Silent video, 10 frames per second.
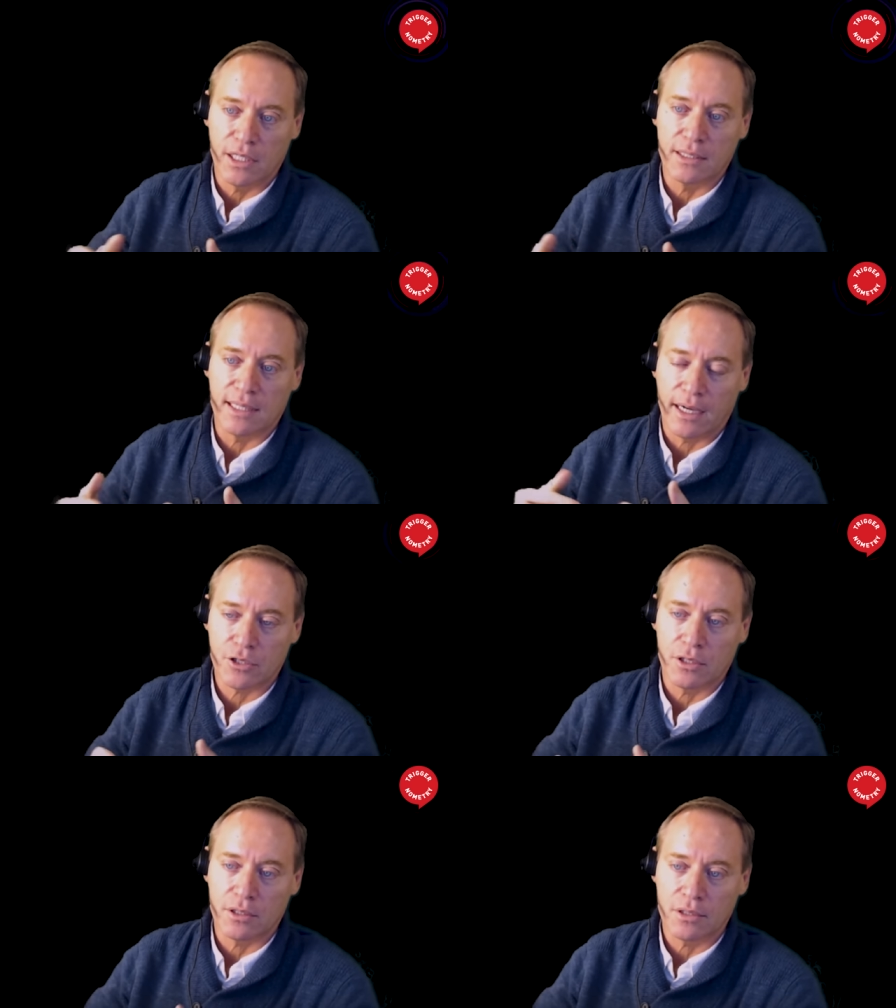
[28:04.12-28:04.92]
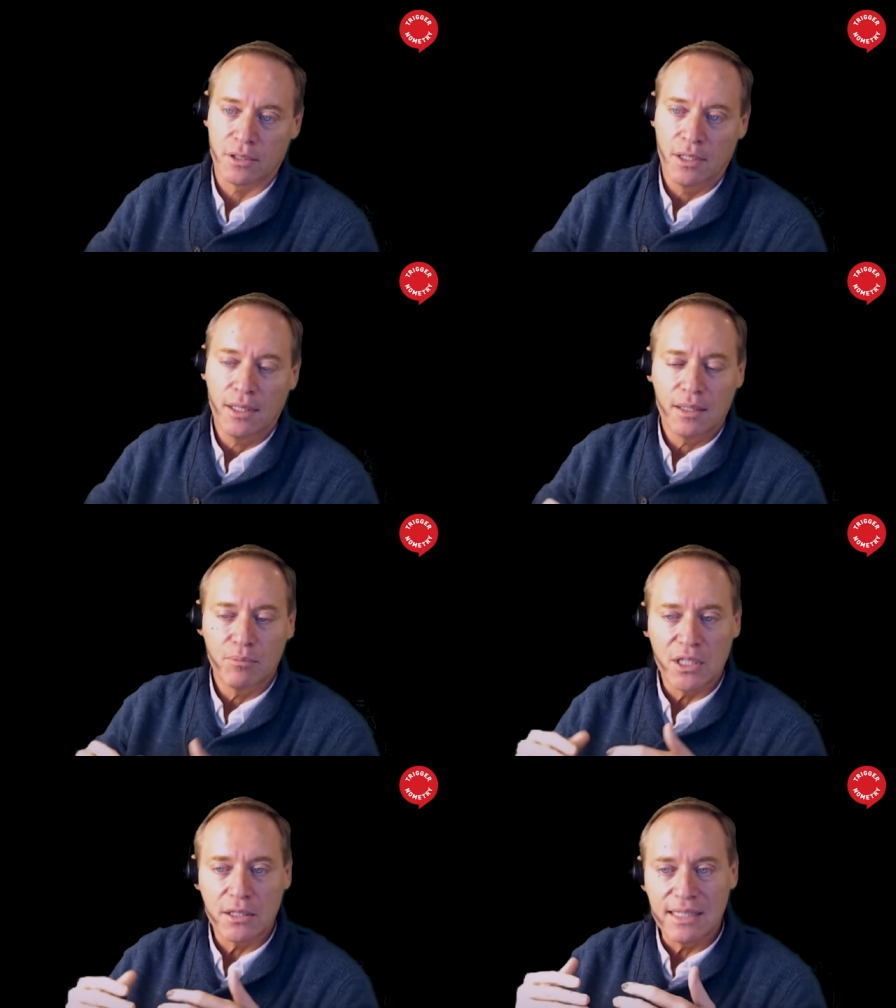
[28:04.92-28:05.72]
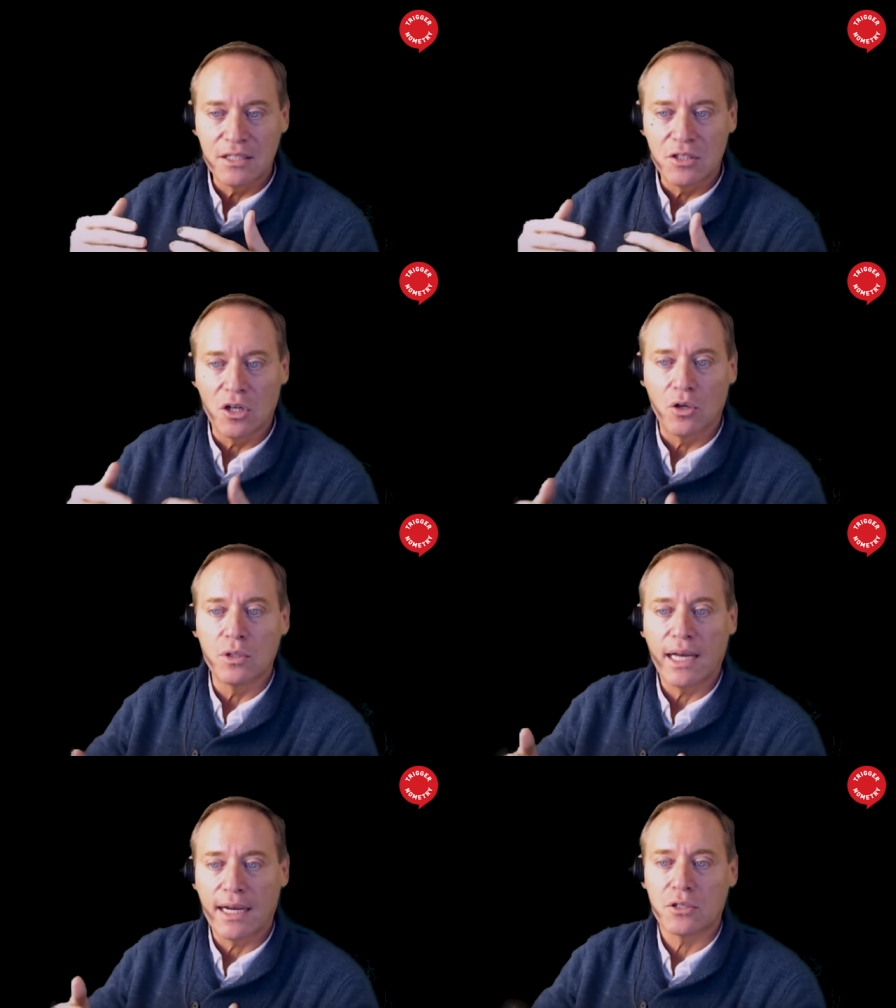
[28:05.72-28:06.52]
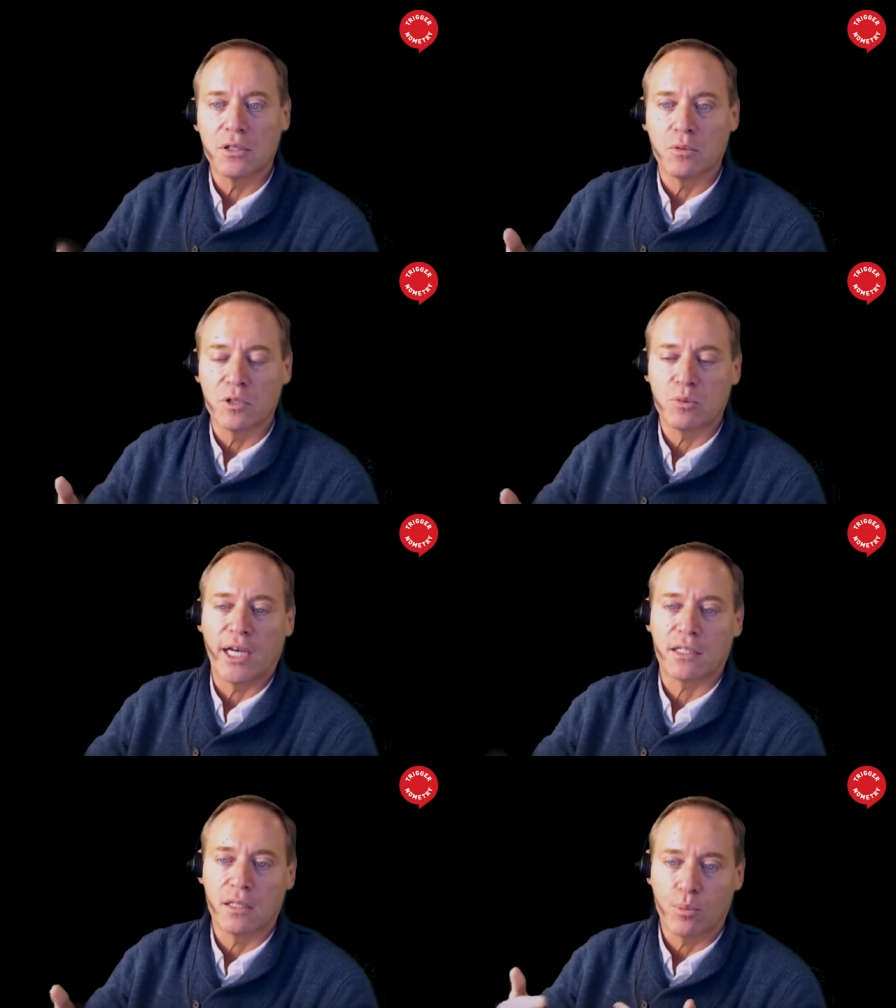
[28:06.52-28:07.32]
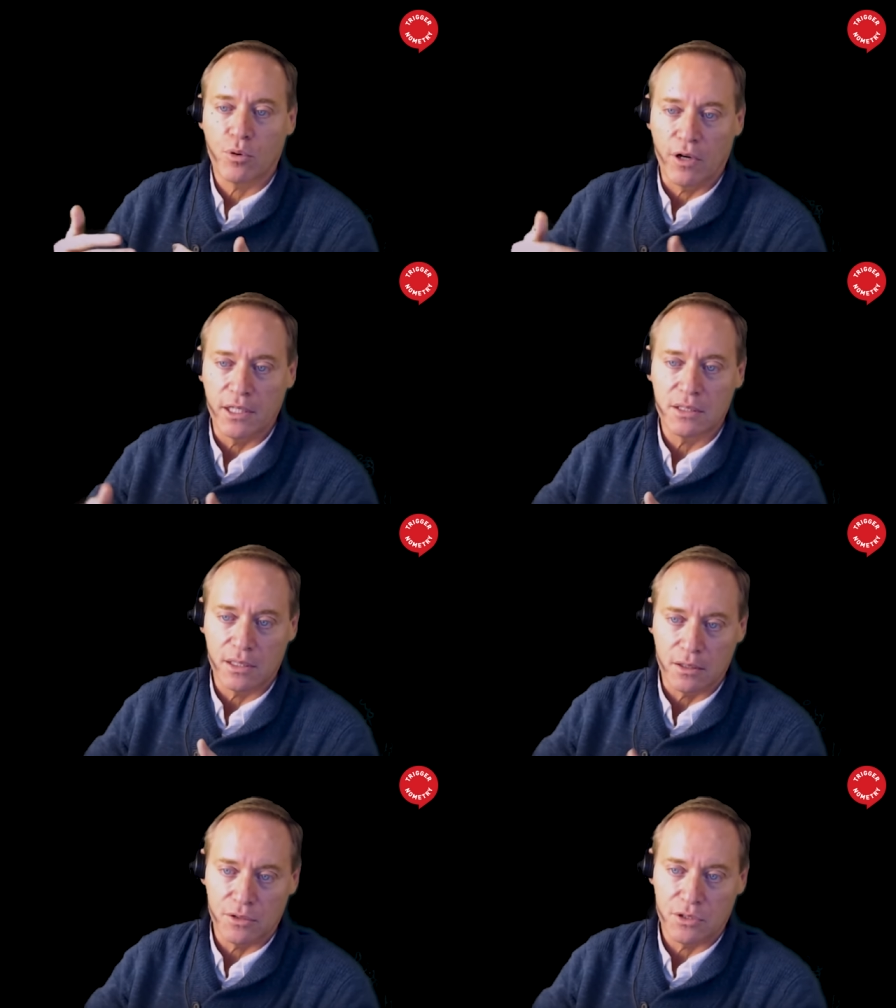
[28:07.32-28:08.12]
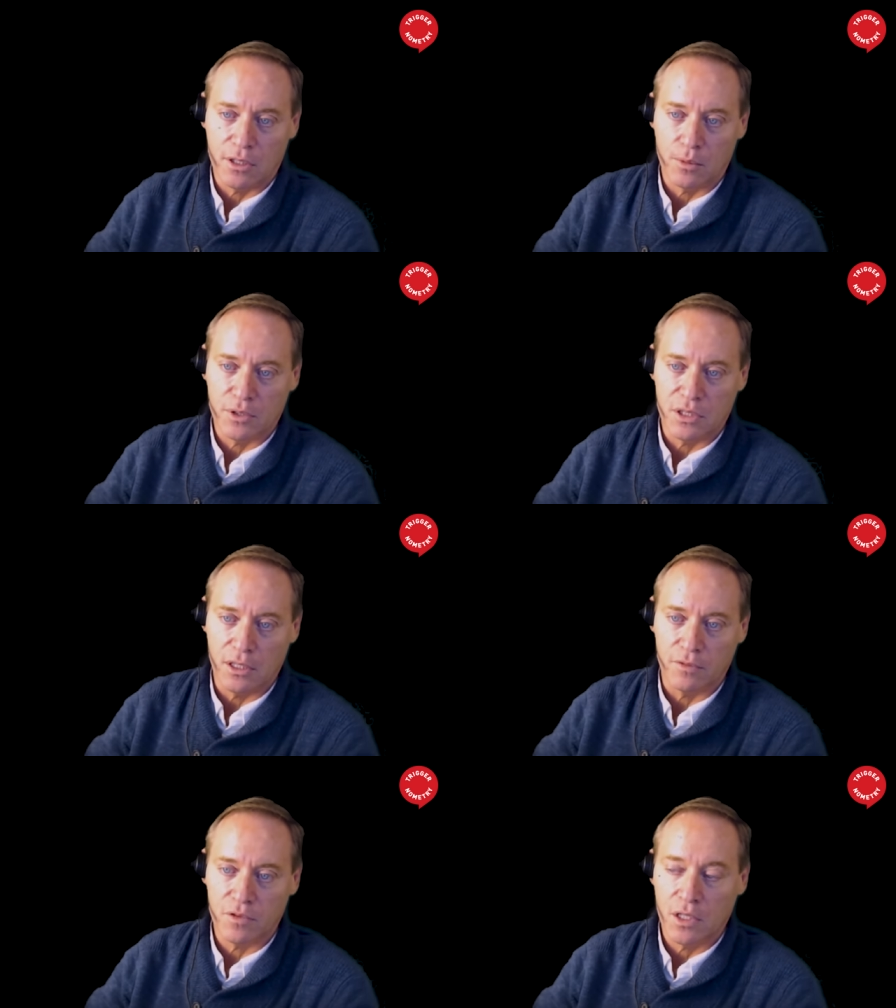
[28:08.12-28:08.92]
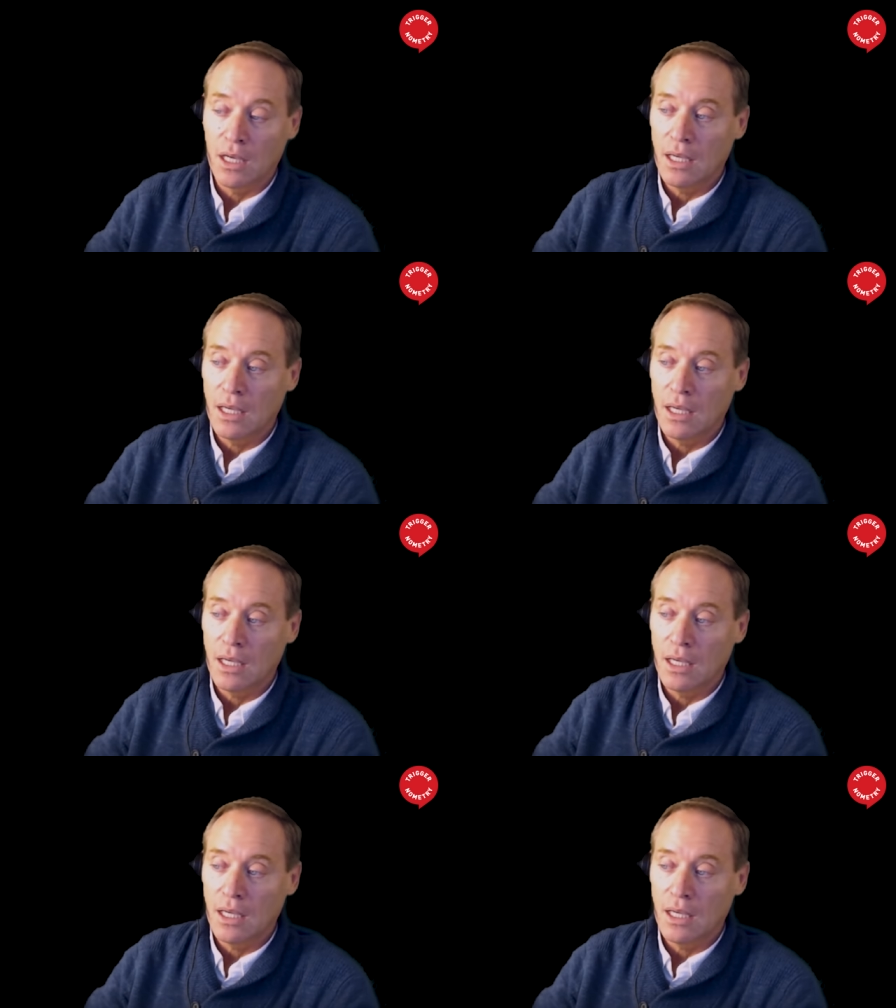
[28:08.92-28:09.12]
transactions because they don't actually respect the price signals that it received